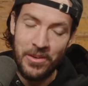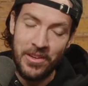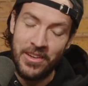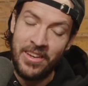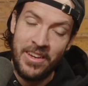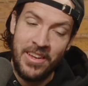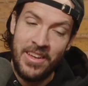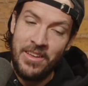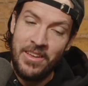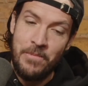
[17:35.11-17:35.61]

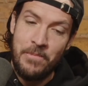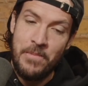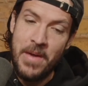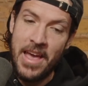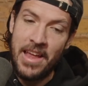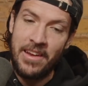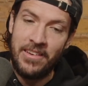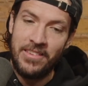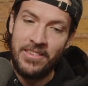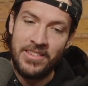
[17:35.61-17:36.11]
And
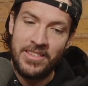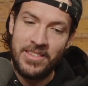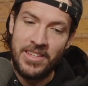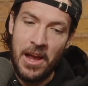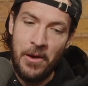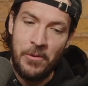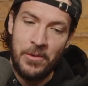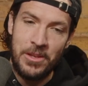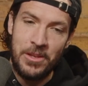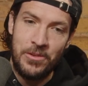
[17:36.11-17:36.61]
man,
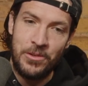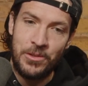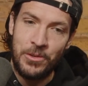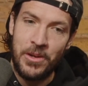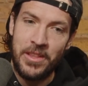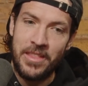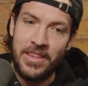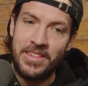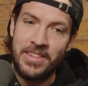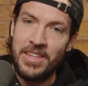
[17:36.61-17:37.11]
Scott, when you
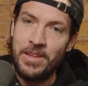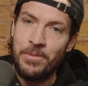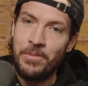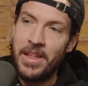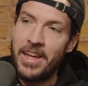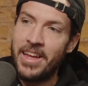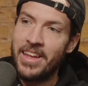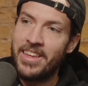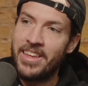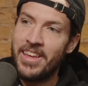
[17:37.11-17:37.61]
joined the team,
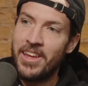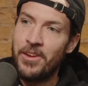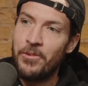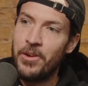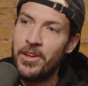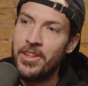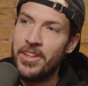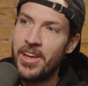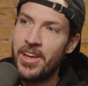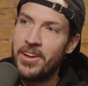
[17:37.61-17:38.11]
it
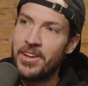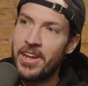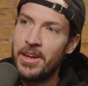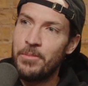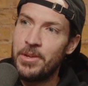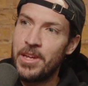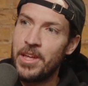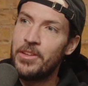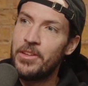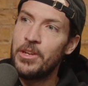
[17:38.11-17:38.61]
really all
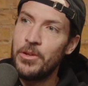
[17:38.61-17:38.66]
came together.